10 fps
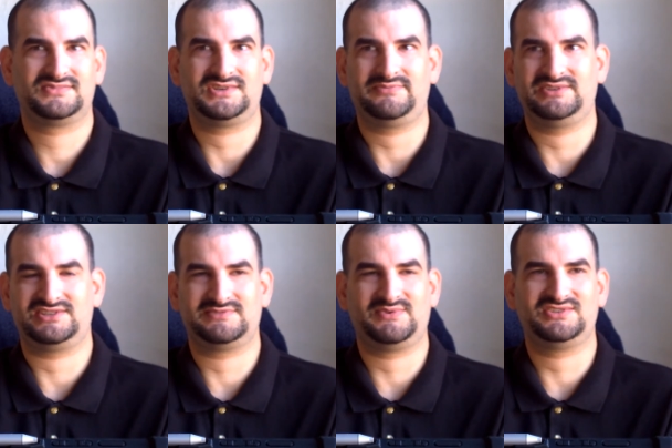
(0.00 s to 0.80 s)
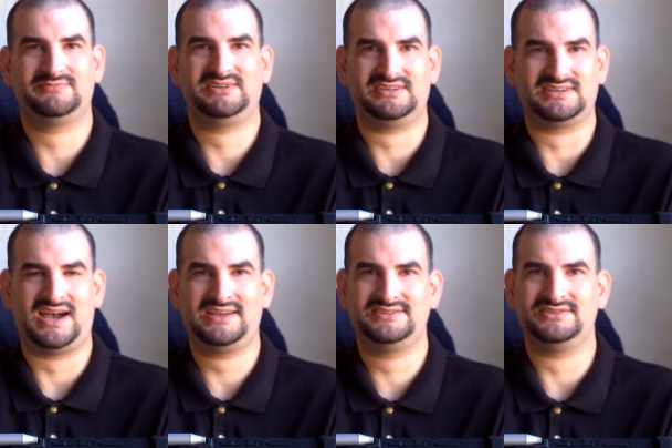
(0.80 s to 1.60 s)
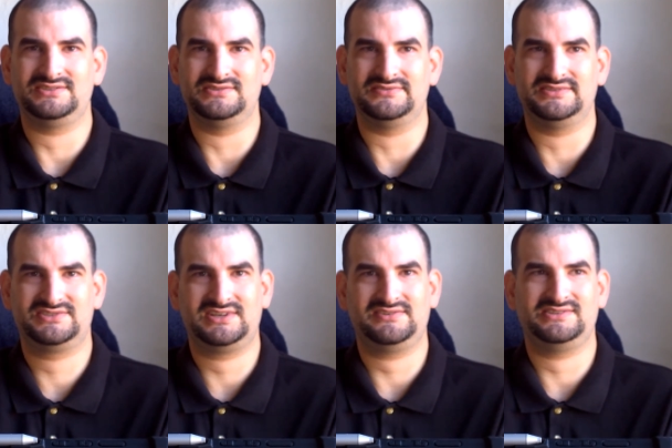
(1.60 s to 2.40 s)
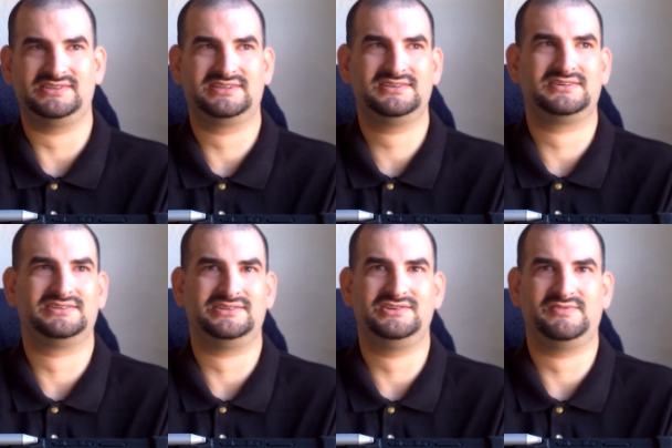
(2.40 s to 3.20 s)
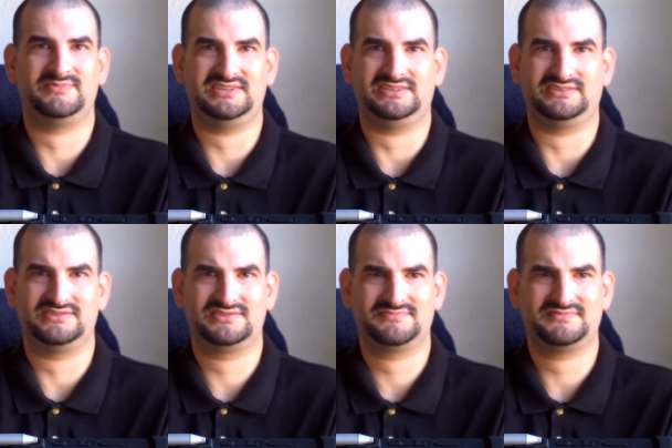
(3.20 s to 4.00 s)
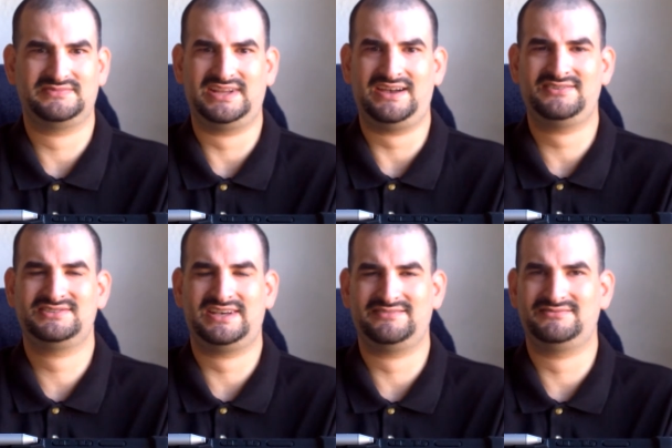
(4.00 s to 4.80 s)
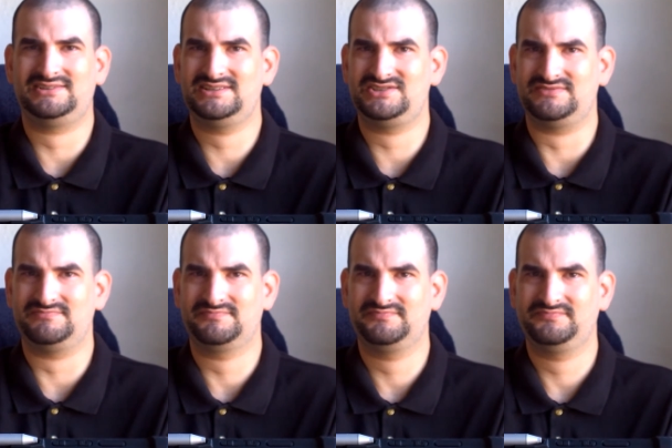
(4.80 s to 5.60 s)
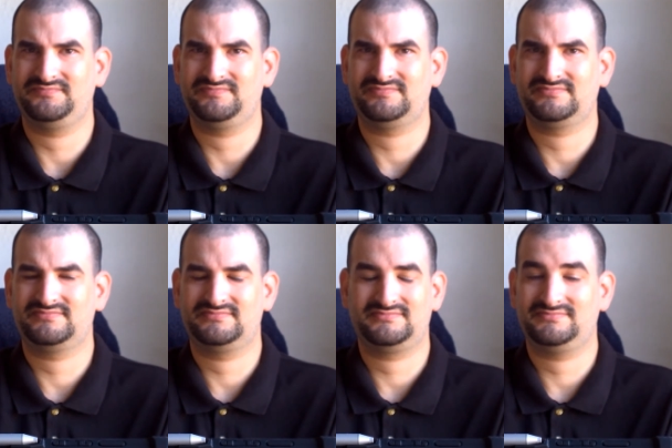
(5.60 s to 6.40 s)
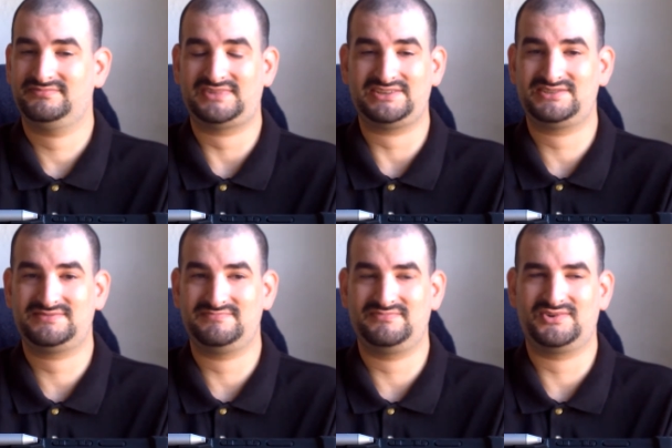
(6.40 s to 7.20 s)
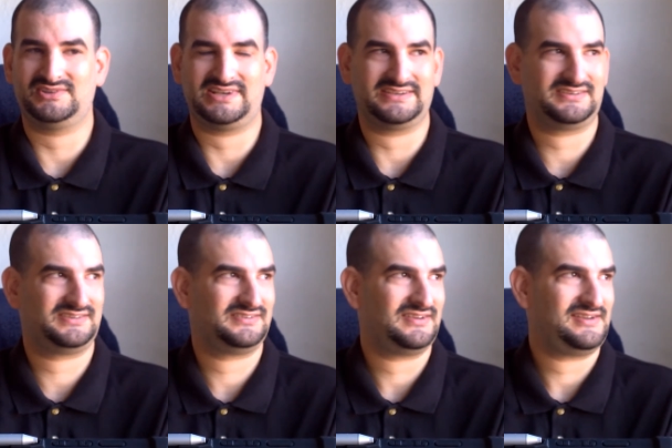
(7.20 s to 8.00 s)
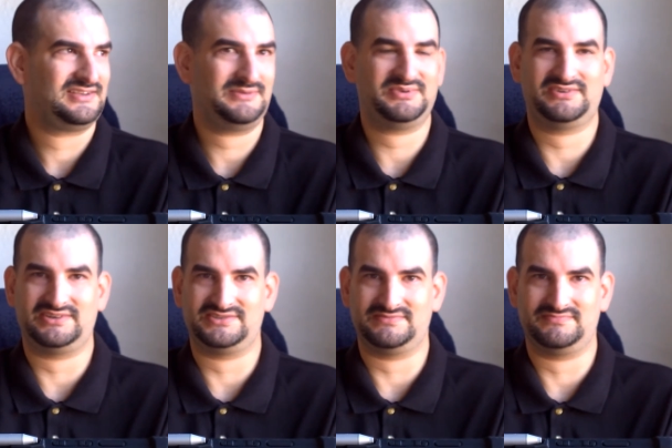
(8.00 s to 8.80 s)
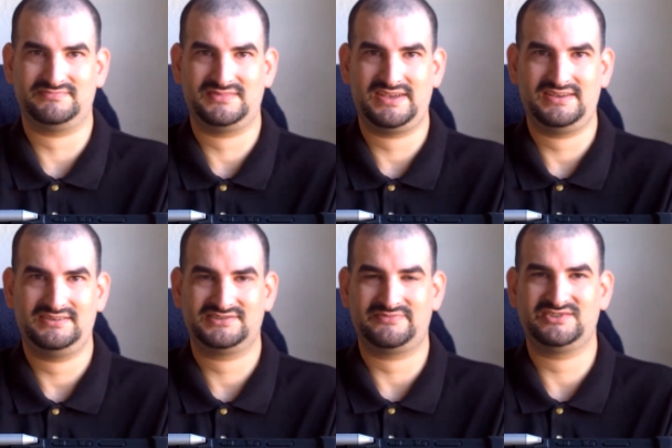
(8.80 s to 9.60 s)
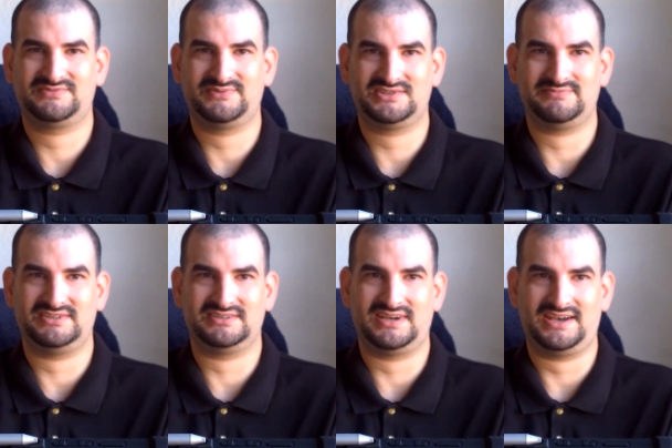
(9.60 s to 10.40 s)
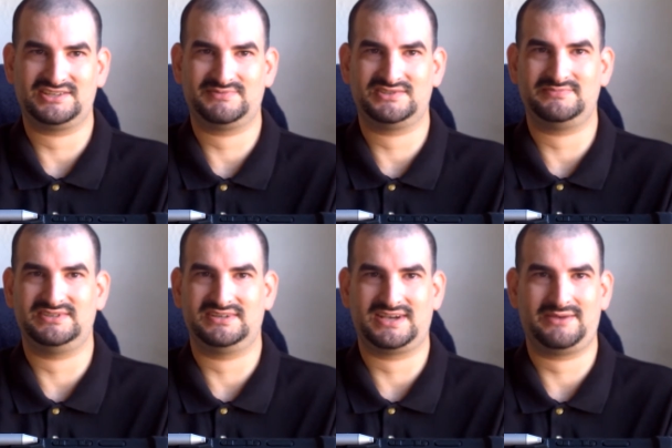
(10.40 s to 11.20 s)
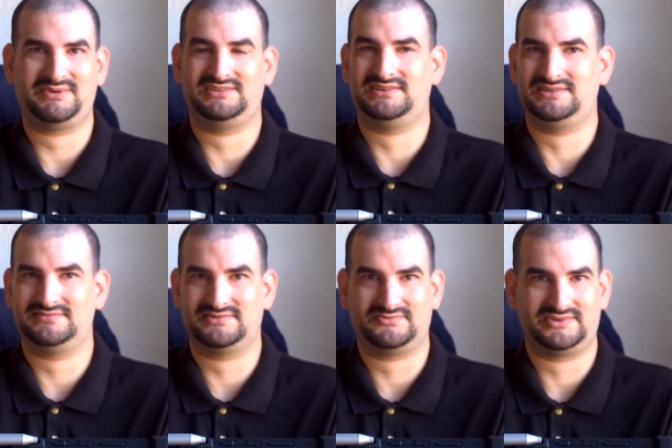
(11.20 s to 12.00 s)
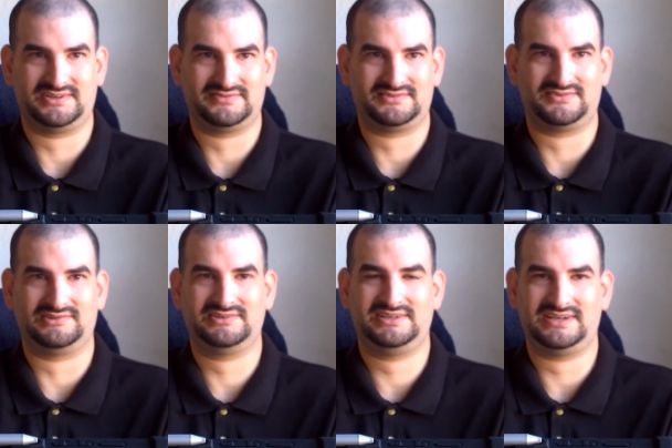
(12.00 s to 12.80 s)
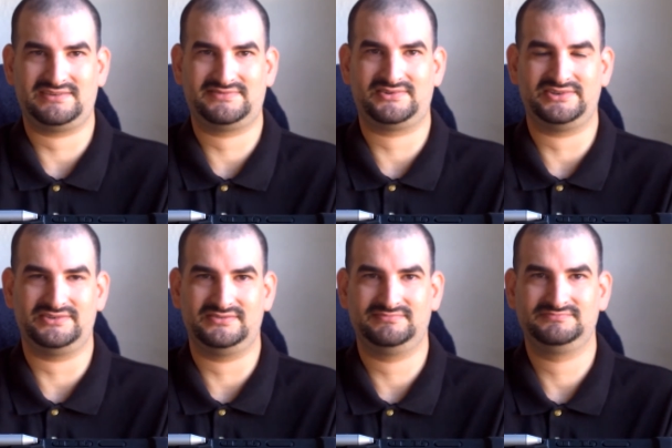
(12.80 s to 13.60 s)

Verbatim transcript: someone that's supposed to be a god to you is telling you to kill other human beings. I mean, how is that religion? That's more like hypocritism. Someone's supposed to be a god, supposed to be agape love or whatever, or looking out for you.